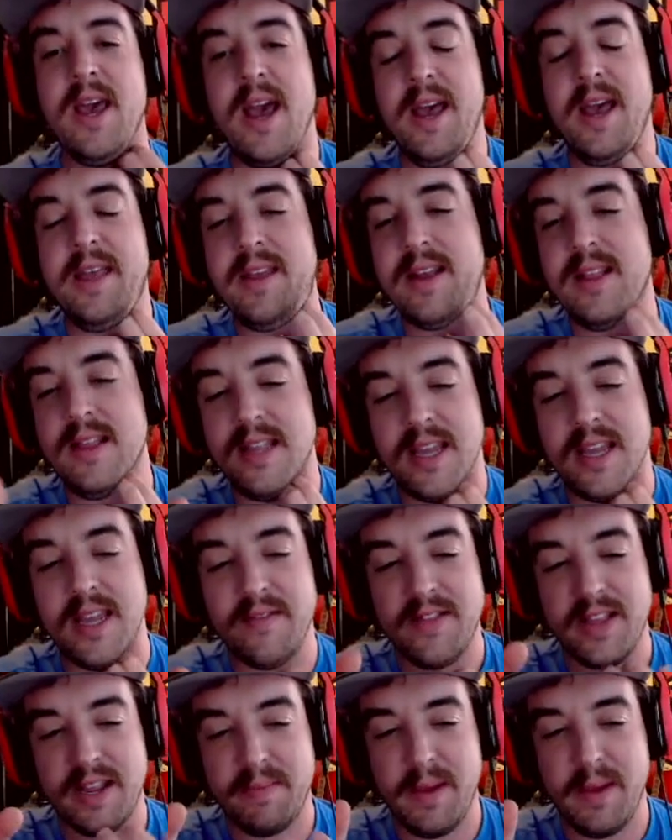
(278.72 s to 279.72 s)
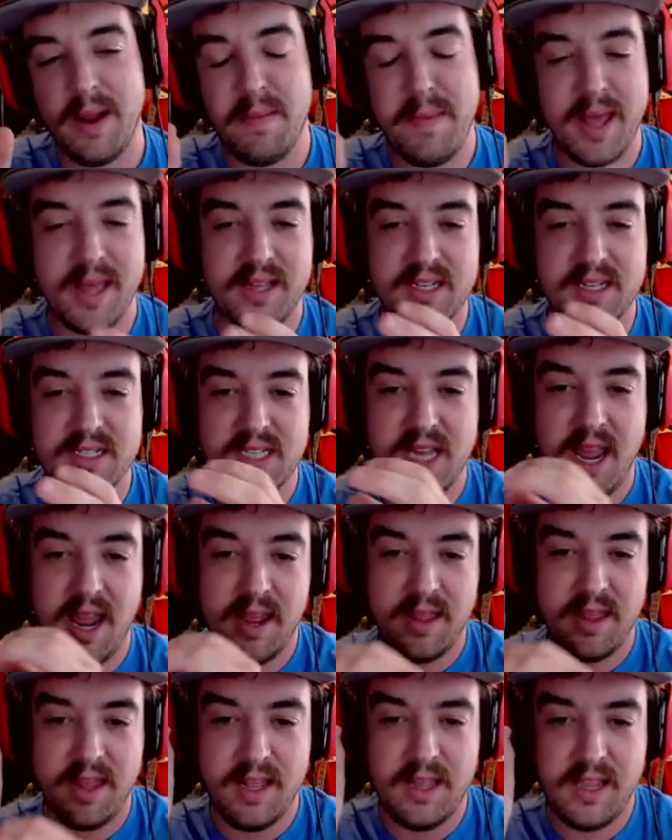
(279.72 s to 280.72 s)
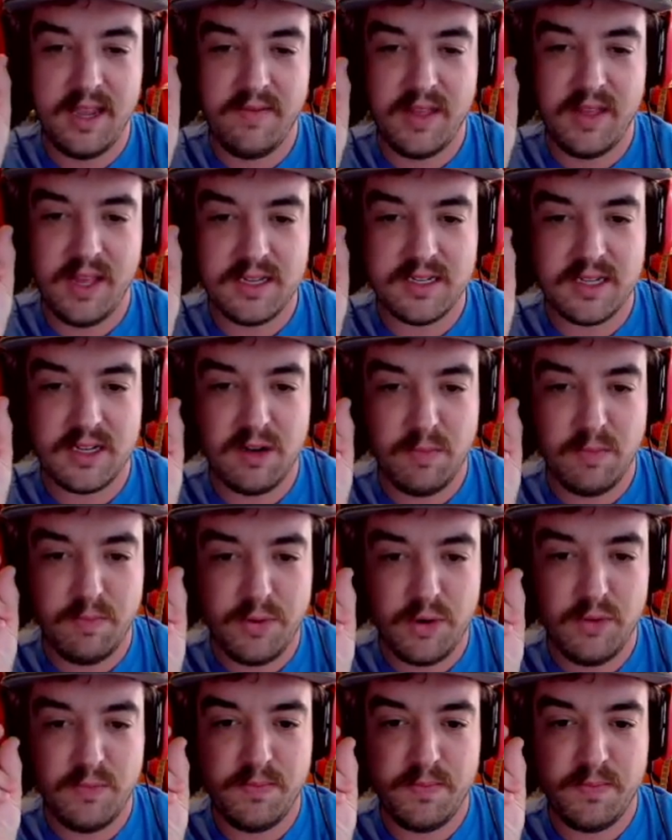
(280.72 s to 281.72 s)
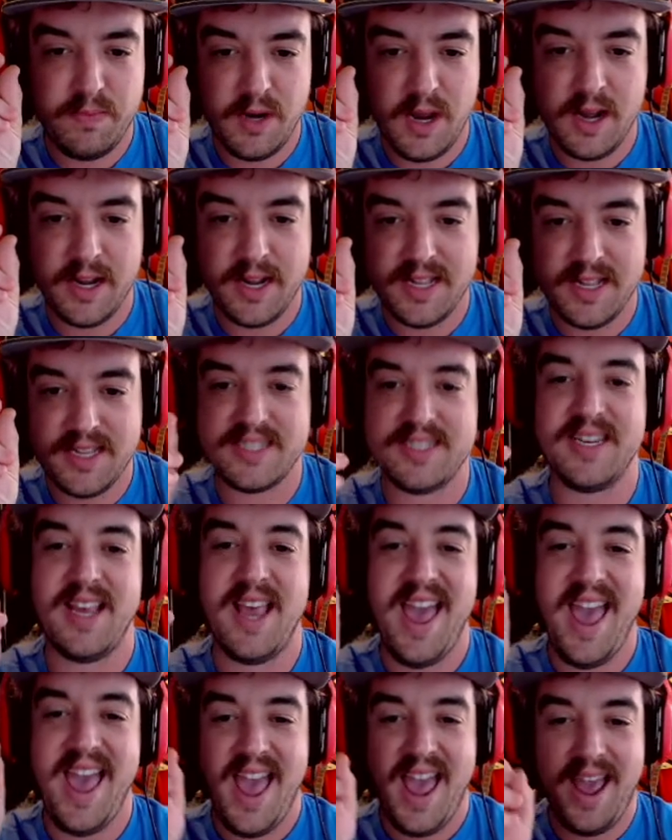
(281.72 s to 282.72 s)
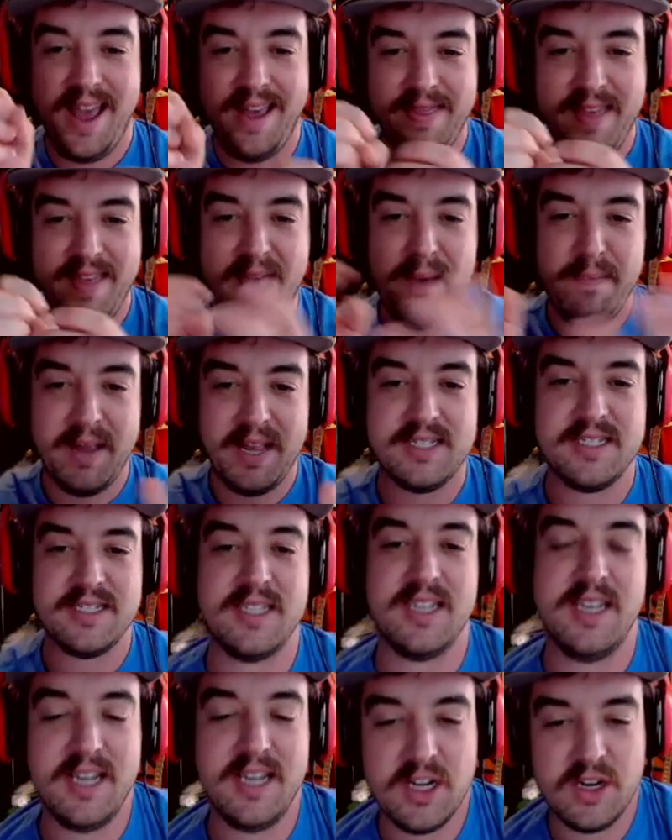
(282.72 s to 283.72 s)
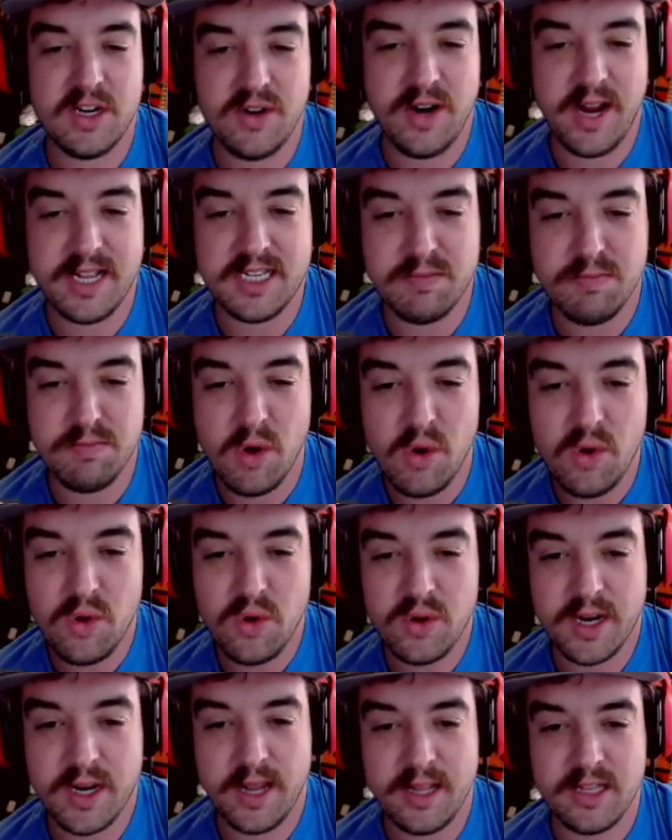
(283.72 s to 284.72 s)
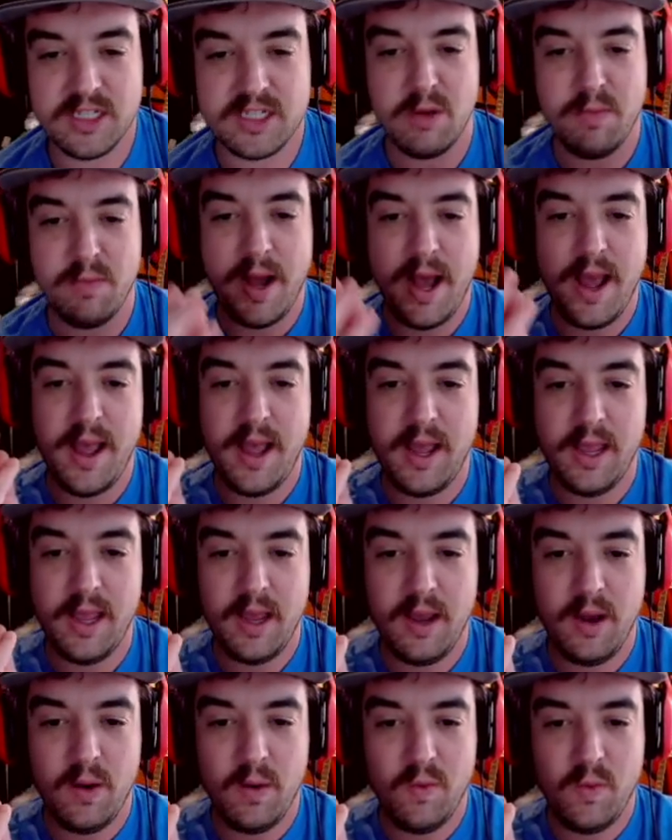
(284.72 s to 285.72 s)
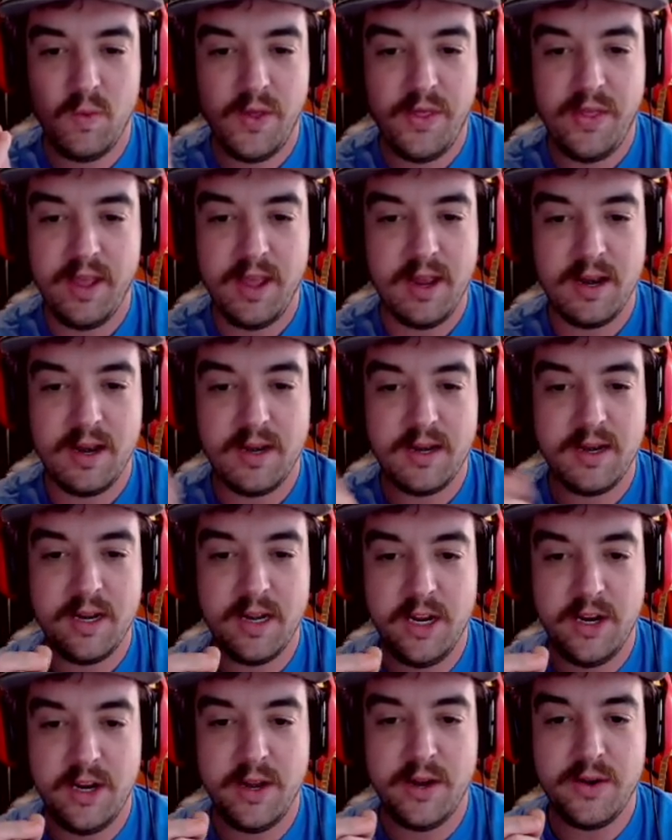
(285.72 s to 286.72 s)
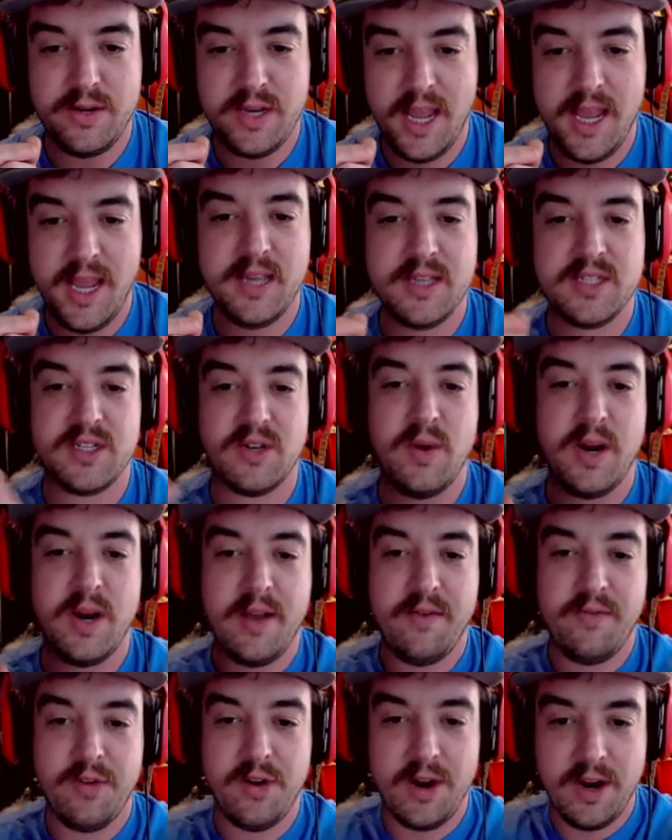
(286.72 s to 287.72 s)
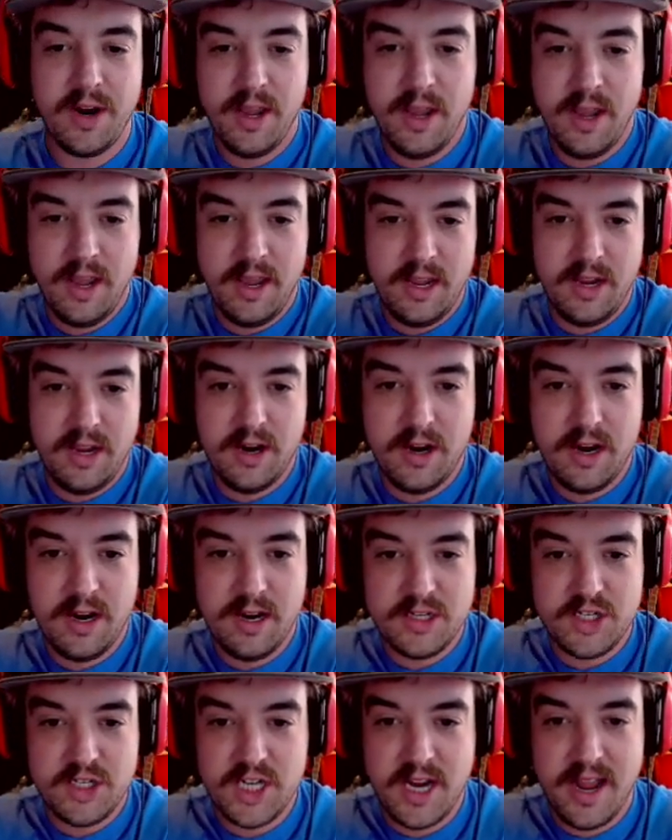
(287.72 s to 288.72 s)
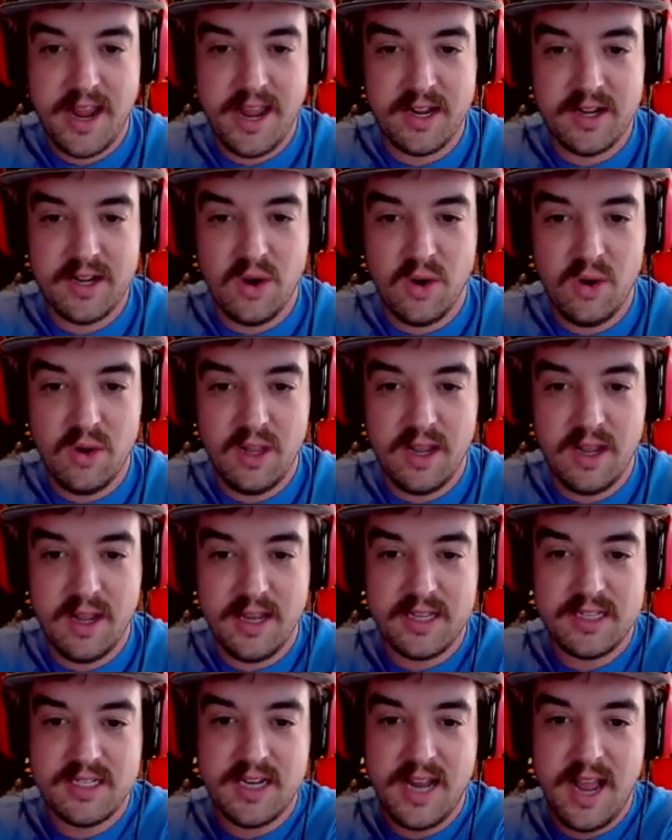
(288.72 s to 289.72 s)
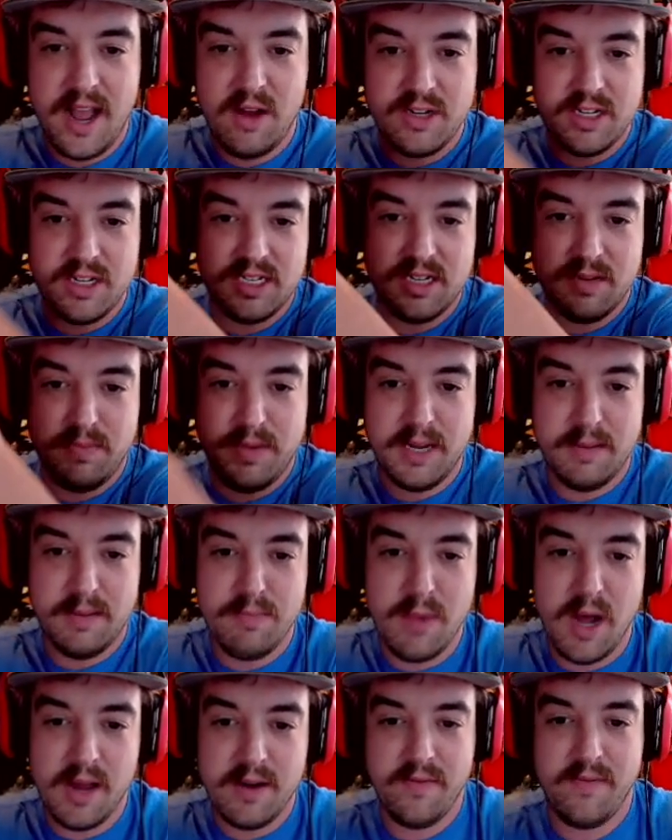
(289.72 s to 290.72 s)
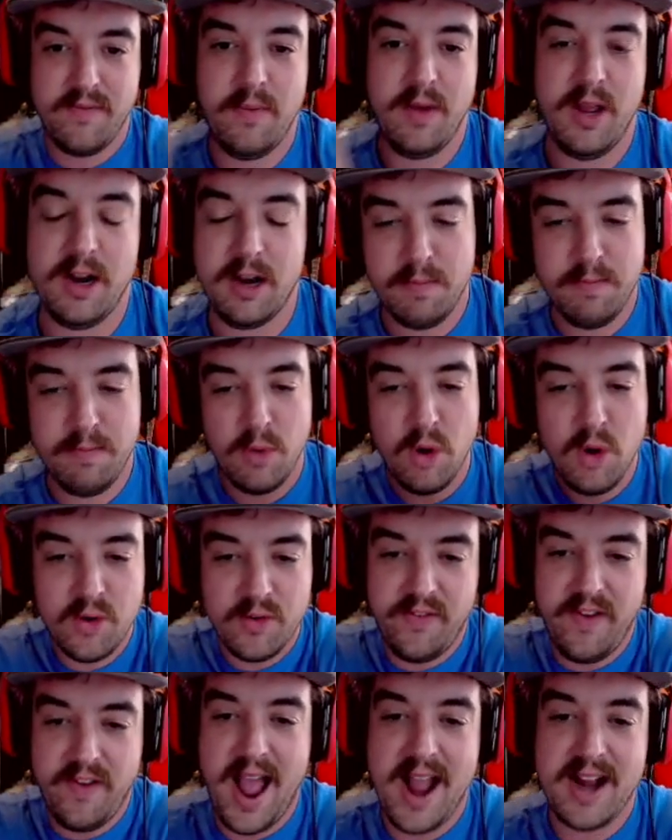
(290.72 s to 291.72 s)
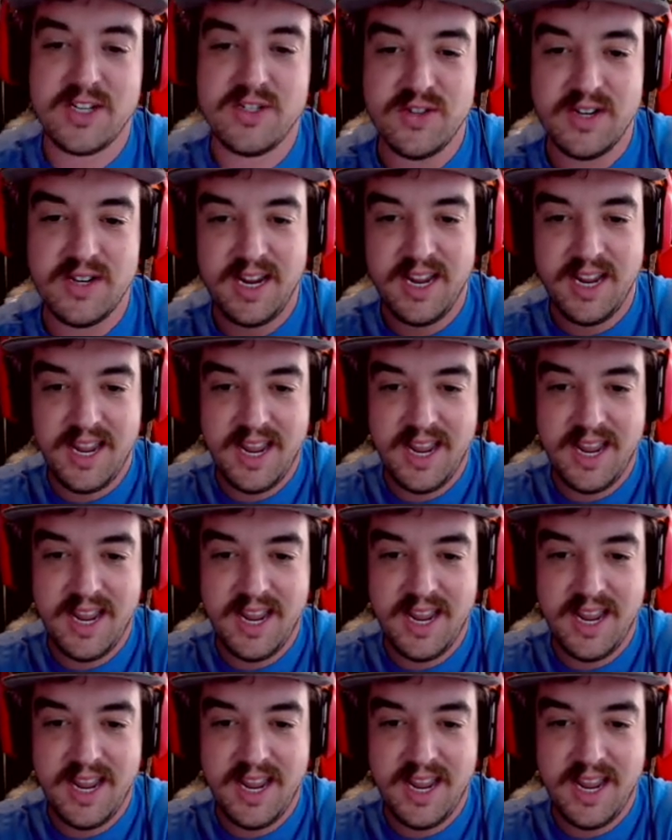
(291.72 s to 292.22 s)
and they leave, like Mary Beth is saying, they leave these little poop nuggets, and that basically creates mold. And so by within, days or whatever, your giant cola is now just a big mud or mold factory, and